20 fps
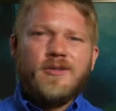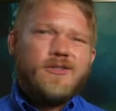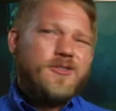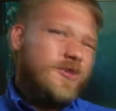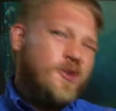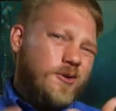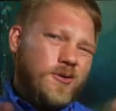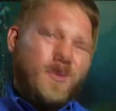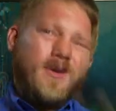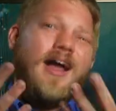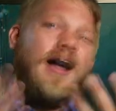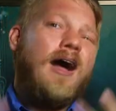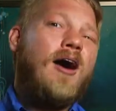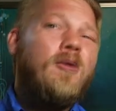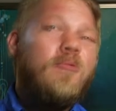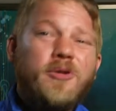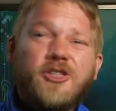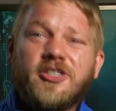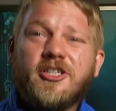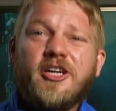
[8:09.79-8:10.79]
So
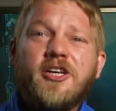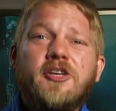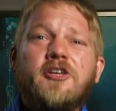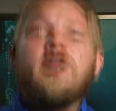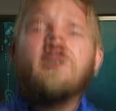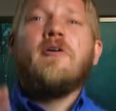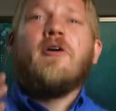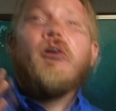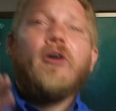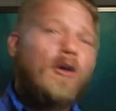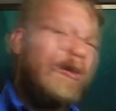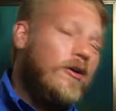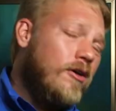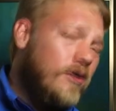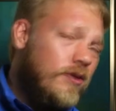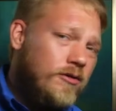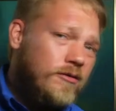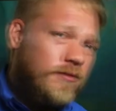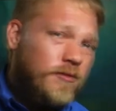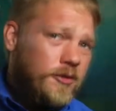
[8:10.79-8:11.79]
how much can you
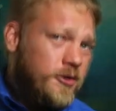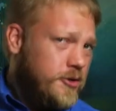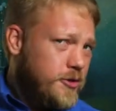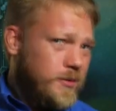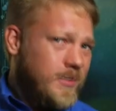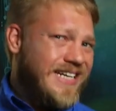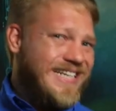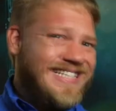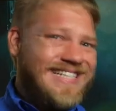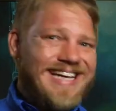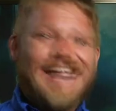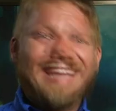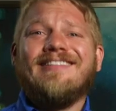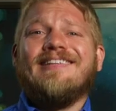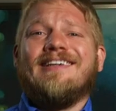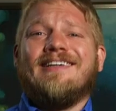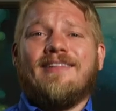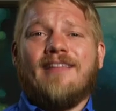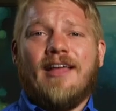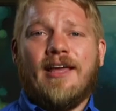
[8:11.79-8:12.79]
earn for doing
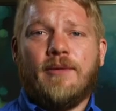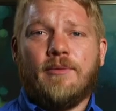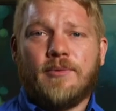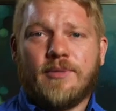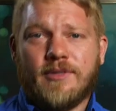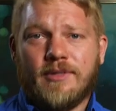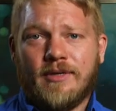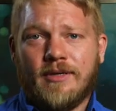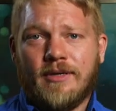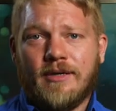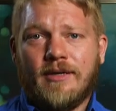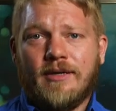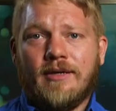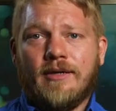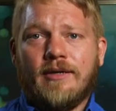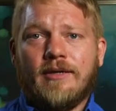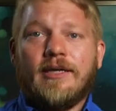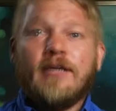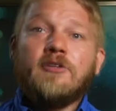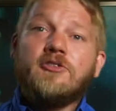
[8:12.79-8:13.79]
daily claims?
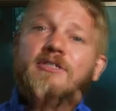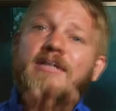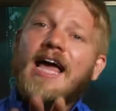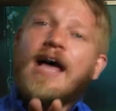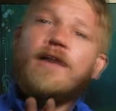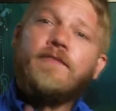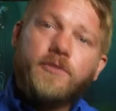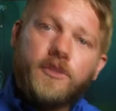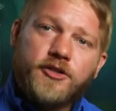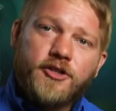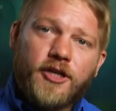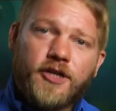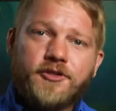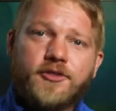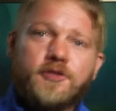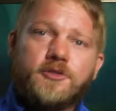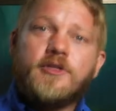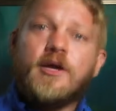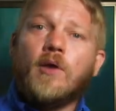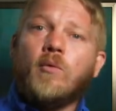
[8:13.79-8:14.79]
Now, staff
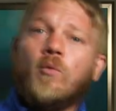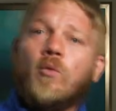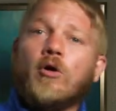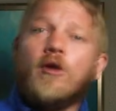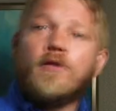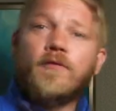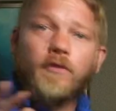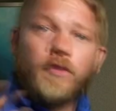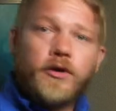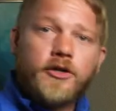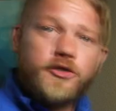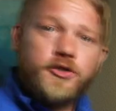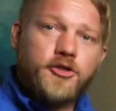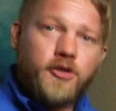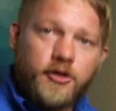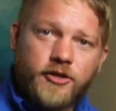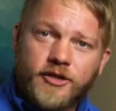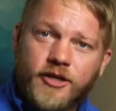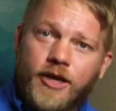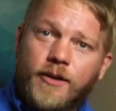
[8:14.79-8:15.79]
adjusters that work for an
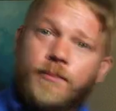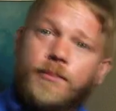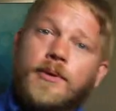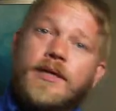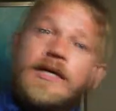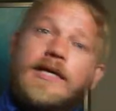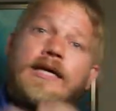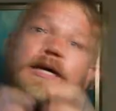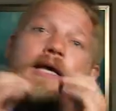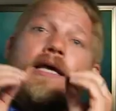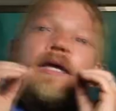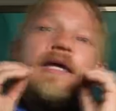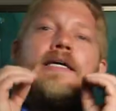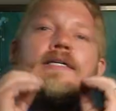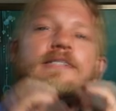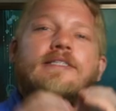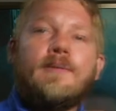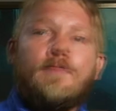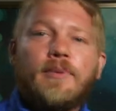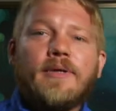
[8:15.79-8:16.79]
insurance company
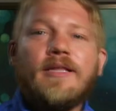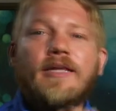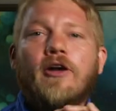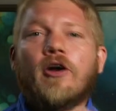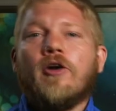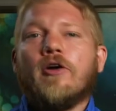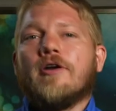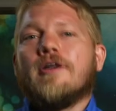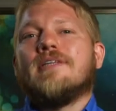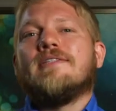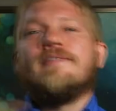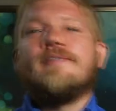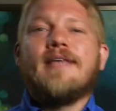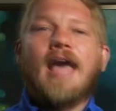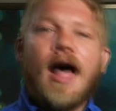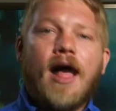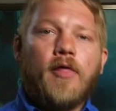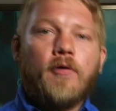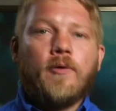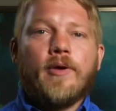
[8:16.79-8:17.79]
typically earn a
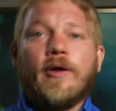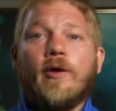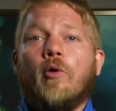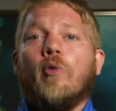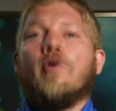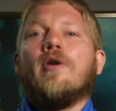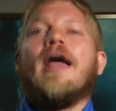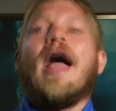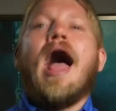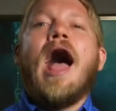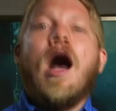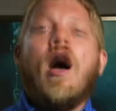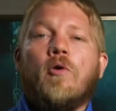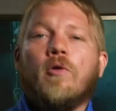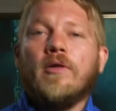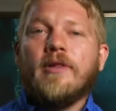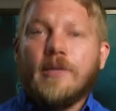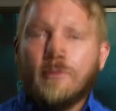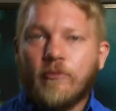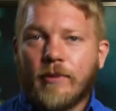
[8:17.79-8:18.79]
salary or an
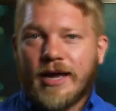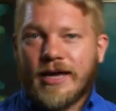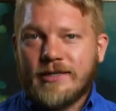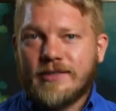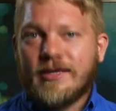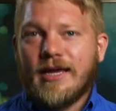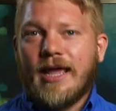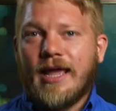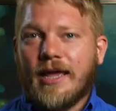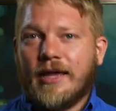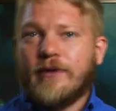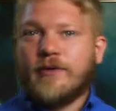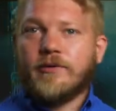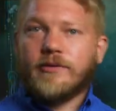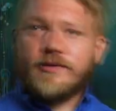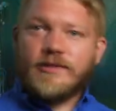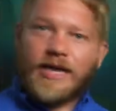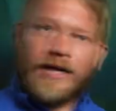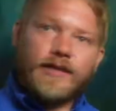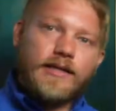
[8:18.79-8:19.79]
hourly rate to handle
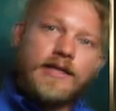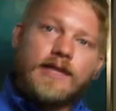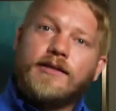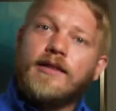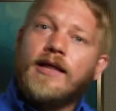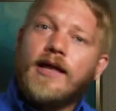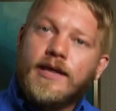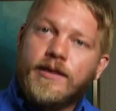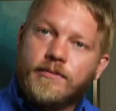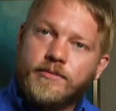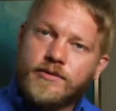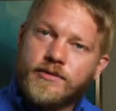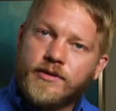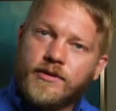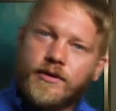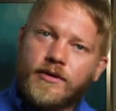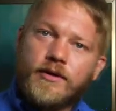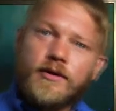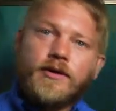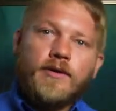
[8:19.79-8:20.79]
daily claims.
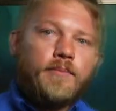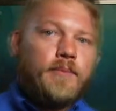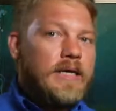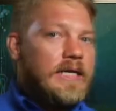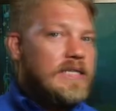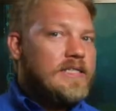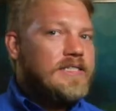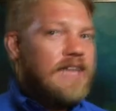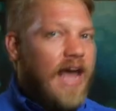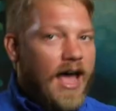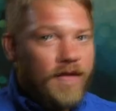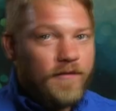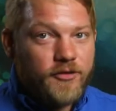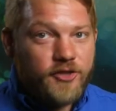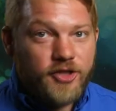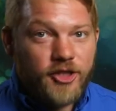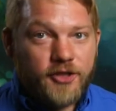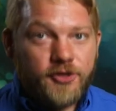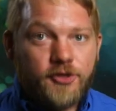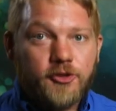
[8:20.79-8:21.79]
Many staff
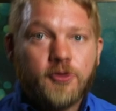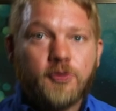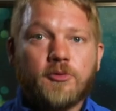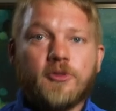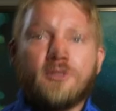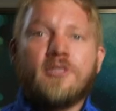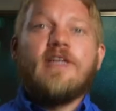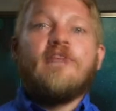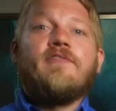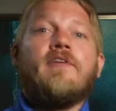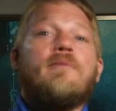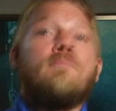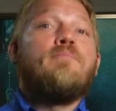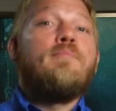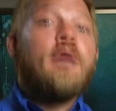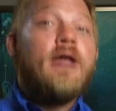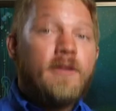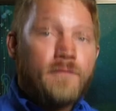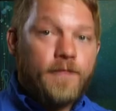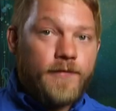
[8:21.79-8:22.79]
adjusters receive a
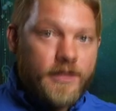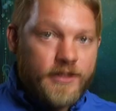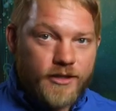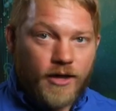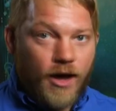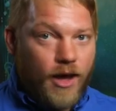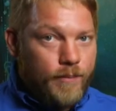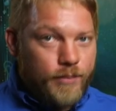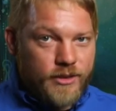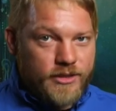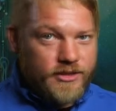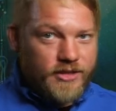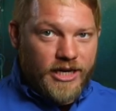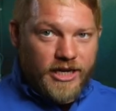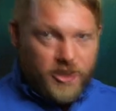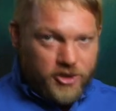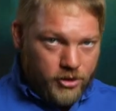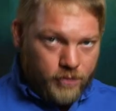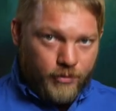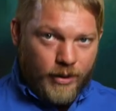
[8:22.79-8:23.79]
benefits
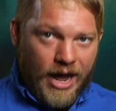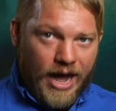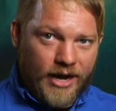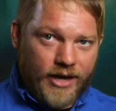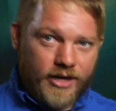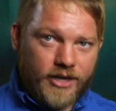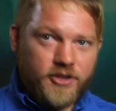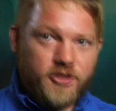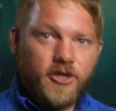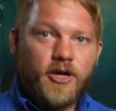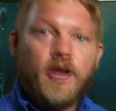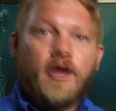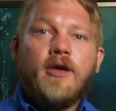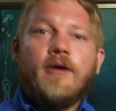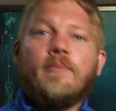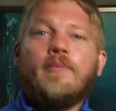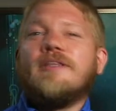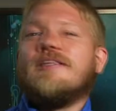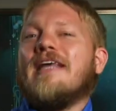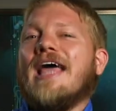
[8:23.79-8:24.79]
compensation package,
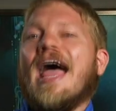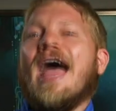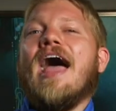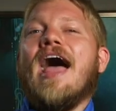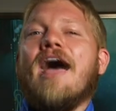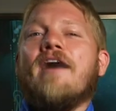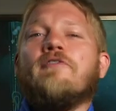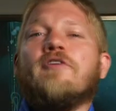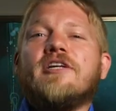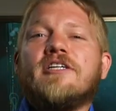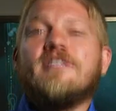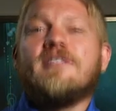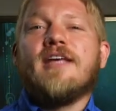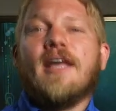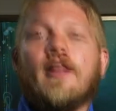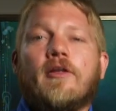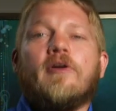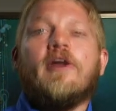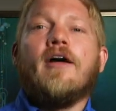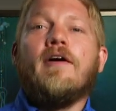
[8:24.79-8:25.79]
but the average
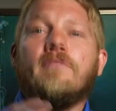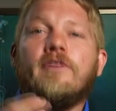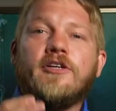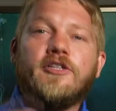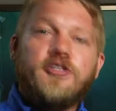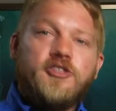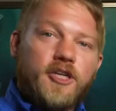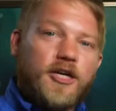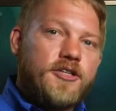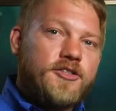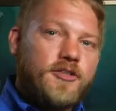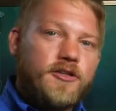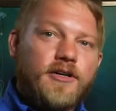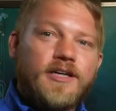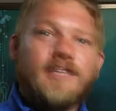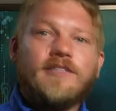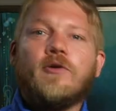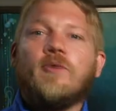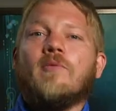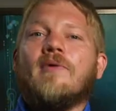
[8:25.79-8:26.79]
salary of an adjuster
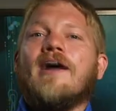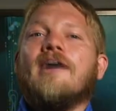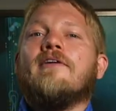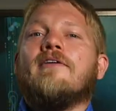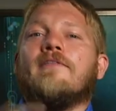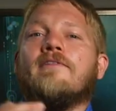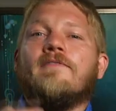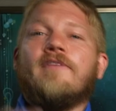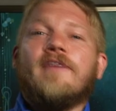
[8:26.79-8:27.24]
is around